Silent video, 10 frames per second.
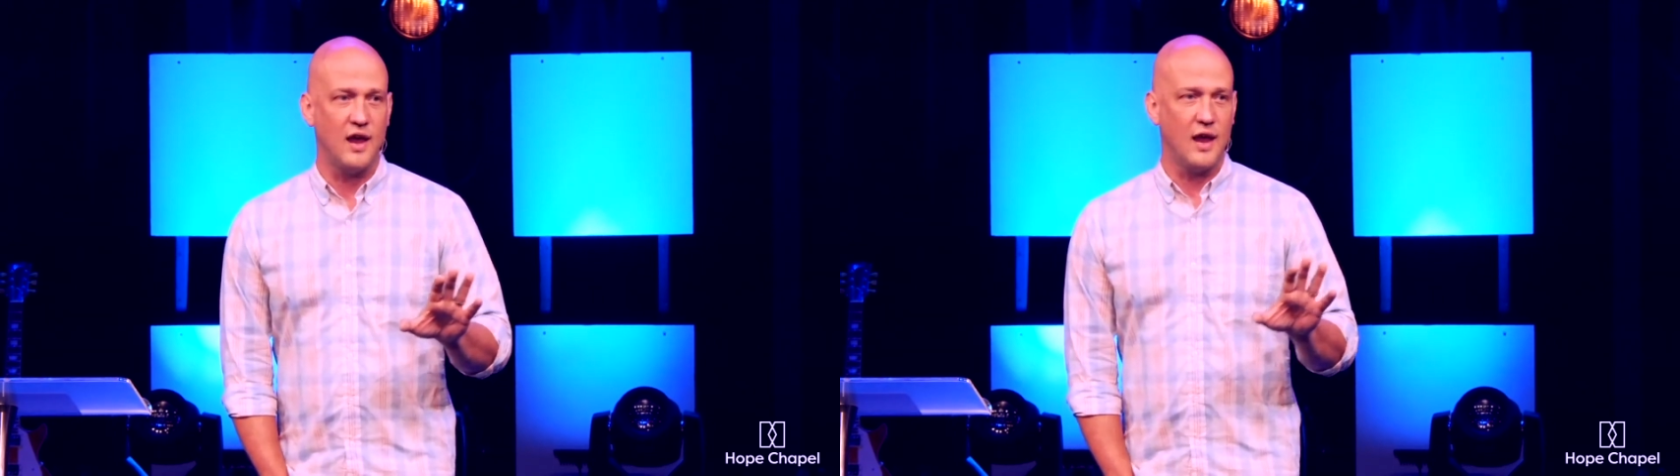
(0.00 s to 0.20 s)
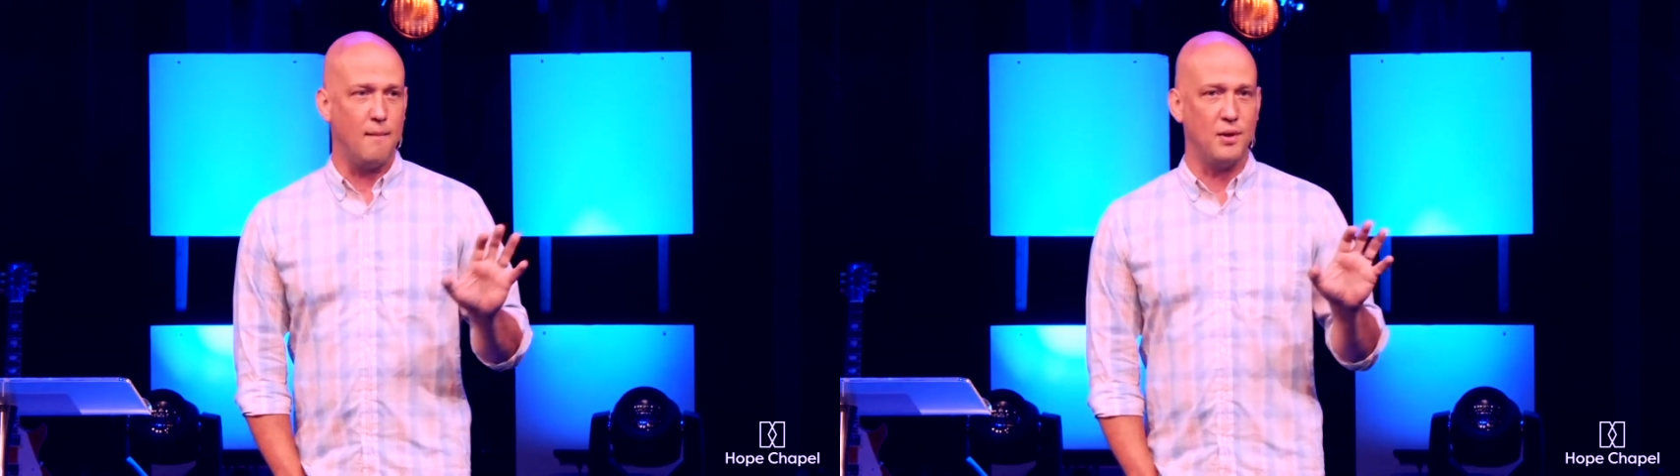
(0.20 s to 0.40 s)

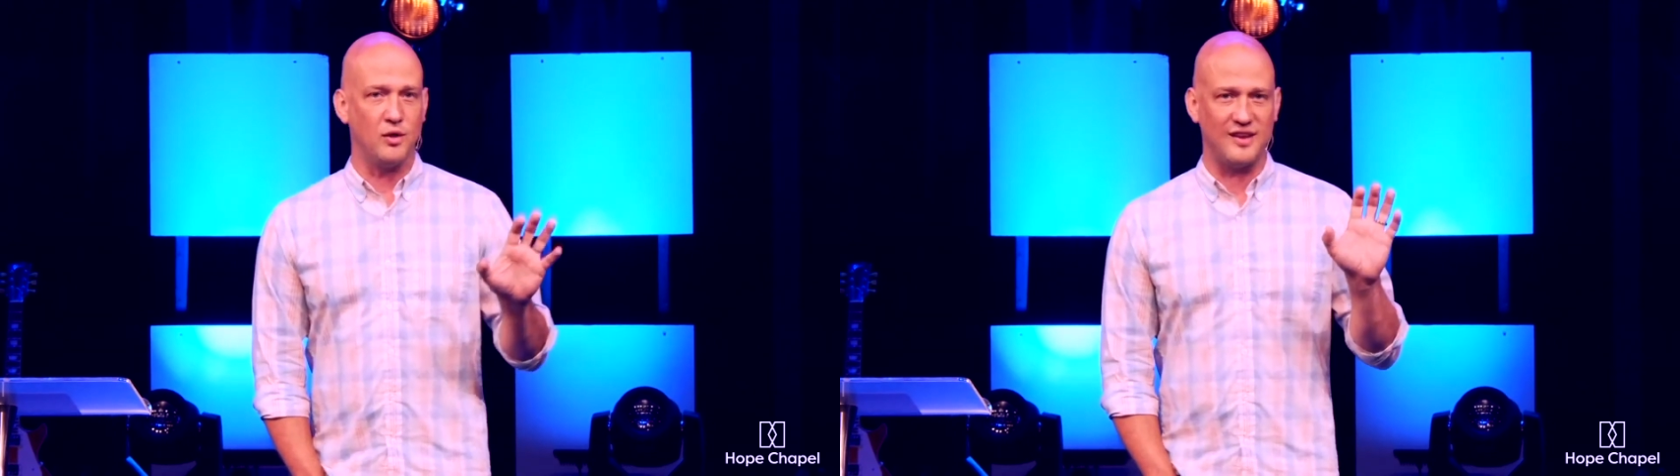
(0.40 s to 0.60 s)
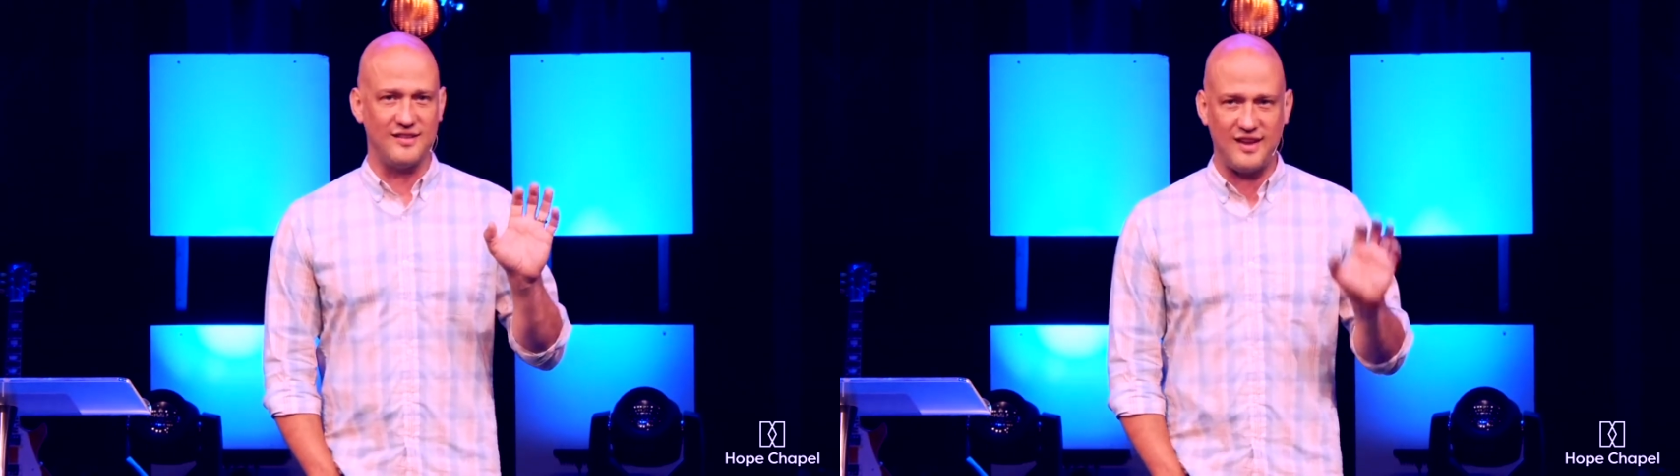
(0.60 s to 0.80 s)
and built
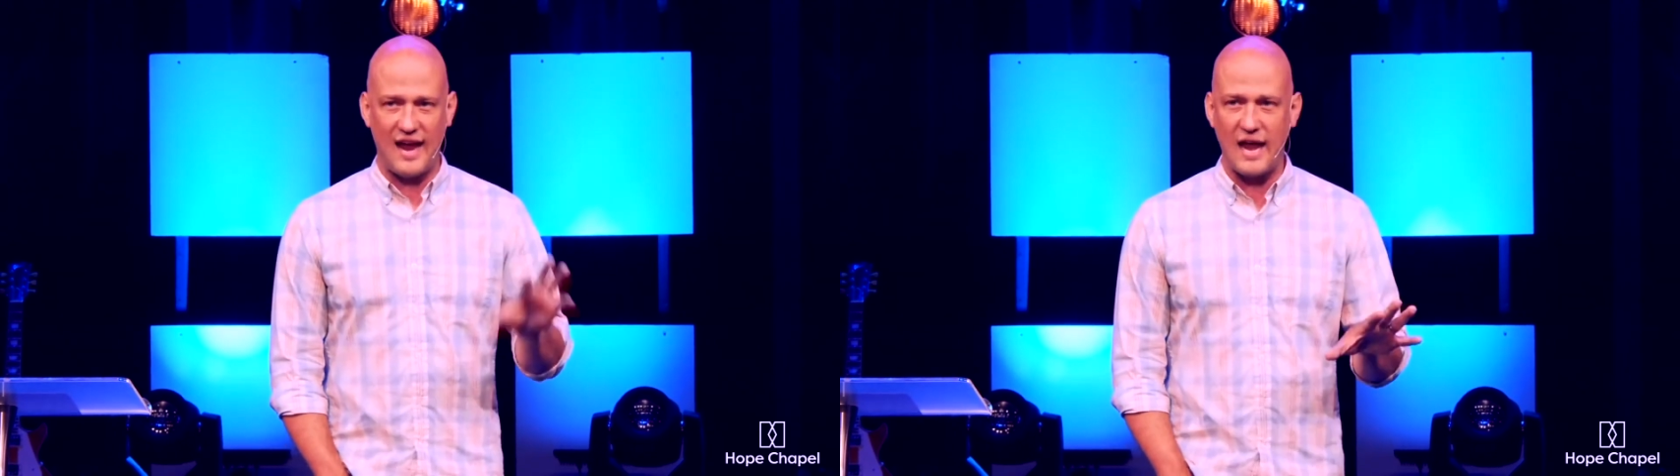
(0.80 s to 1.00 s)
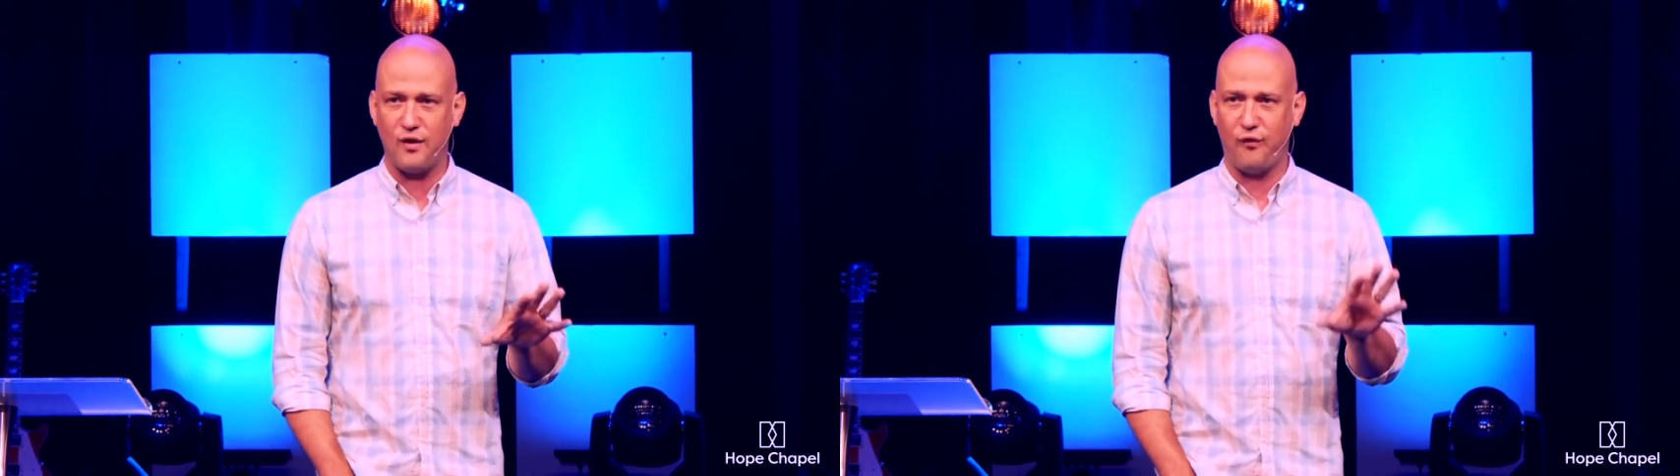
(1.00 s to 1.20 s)
a
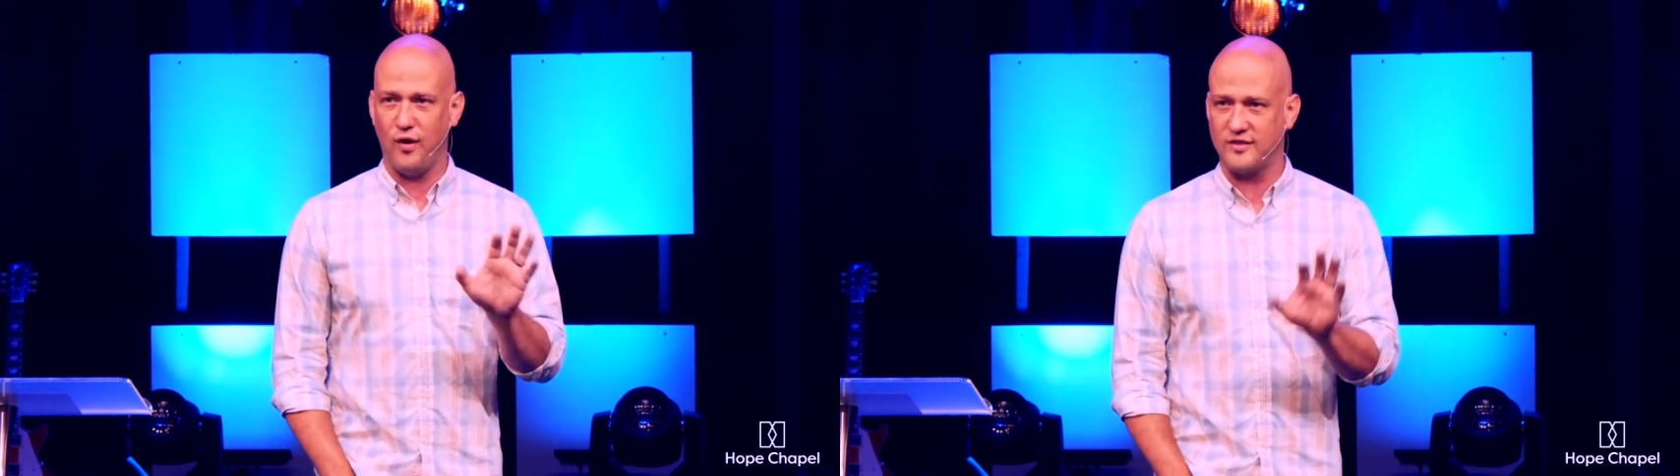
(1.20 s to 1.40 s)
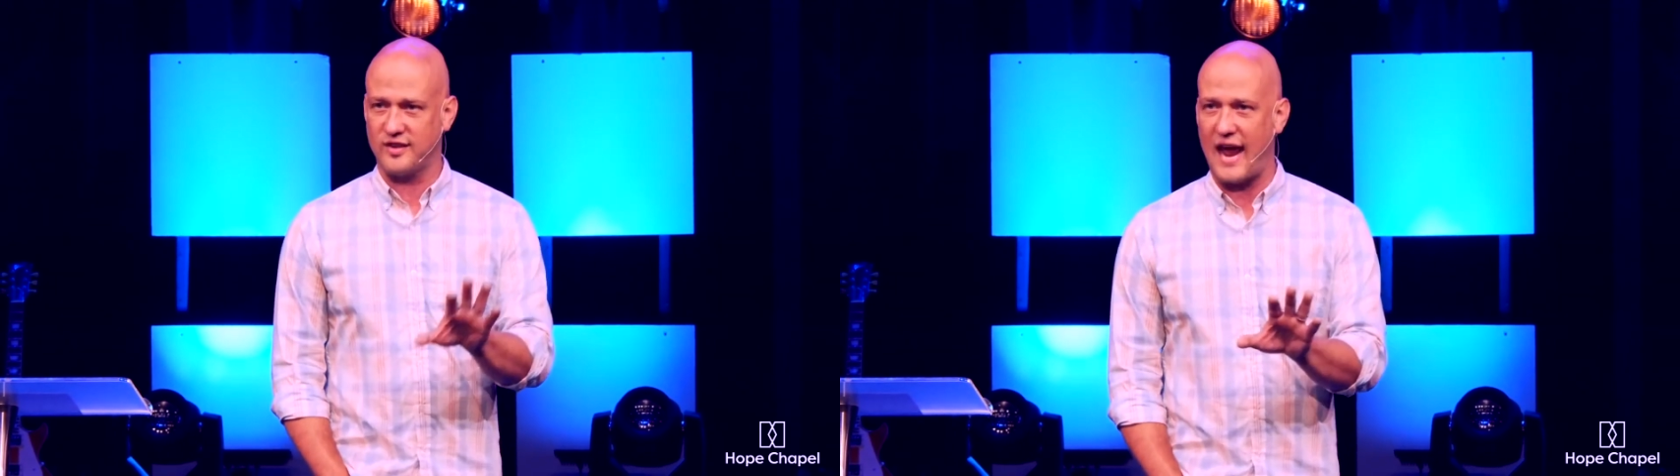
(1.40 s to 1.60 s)
tank for
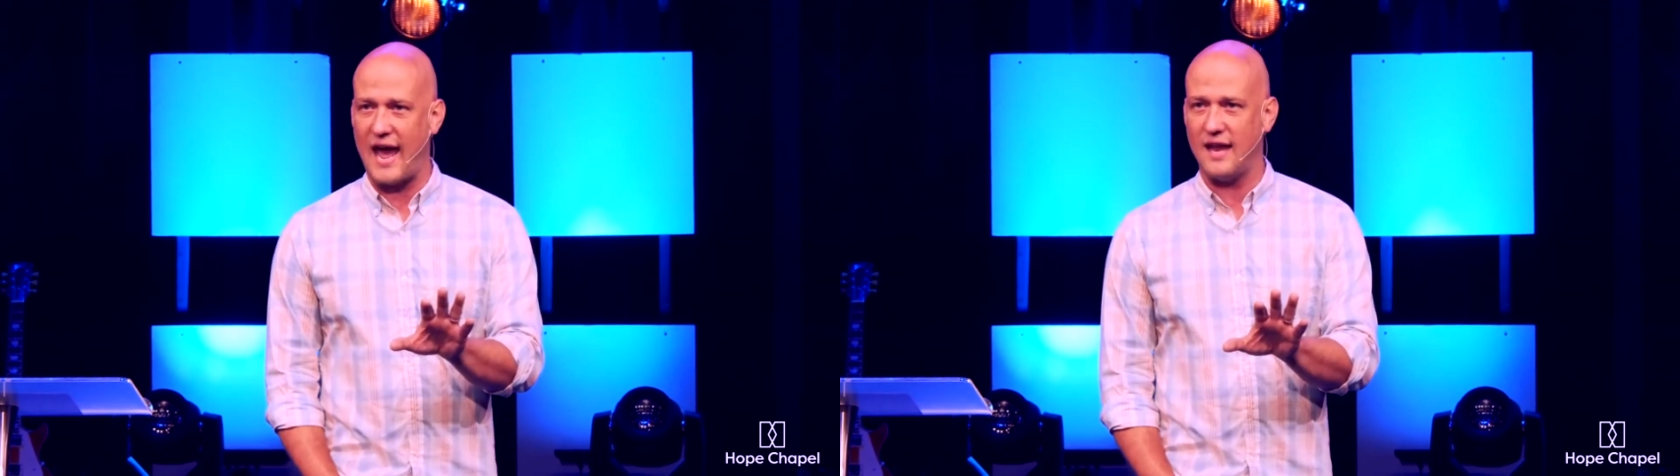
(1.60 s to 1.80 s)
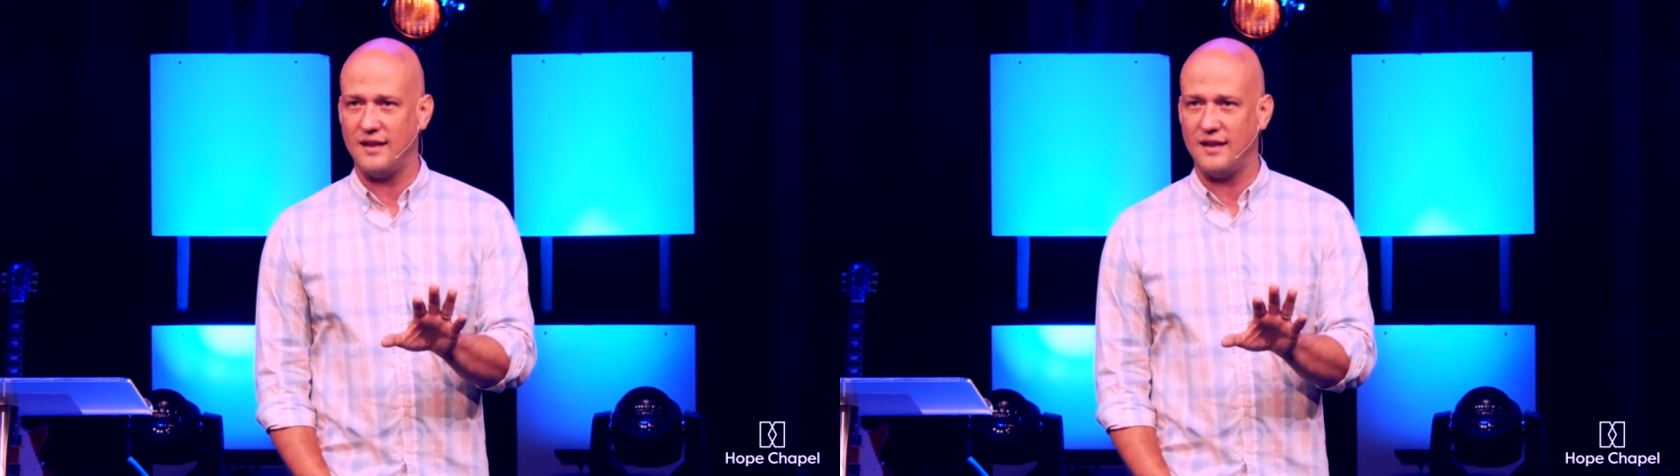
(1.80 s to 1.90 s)
his cat.